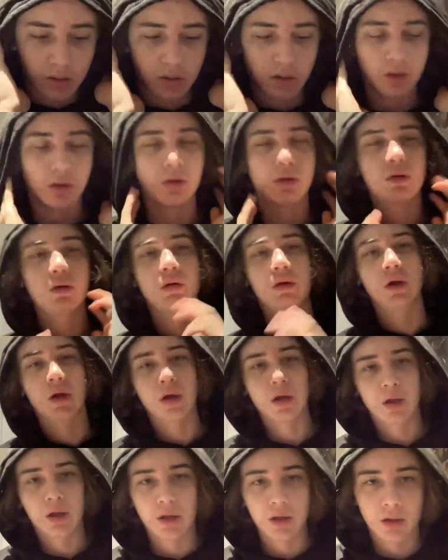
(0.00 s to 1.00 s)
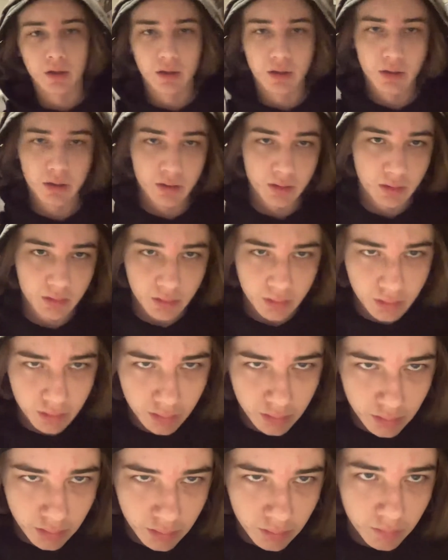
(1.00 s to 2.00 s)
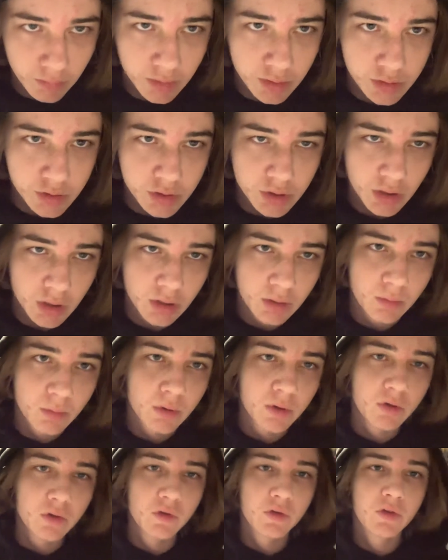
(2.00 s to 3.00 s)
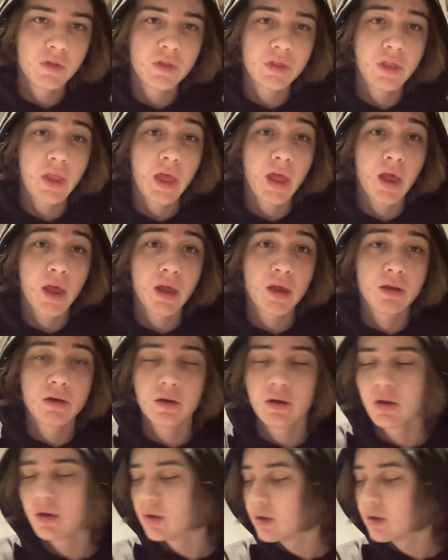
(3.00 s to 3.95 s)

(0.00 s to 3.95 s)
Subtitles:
Another day. I wish I was dead.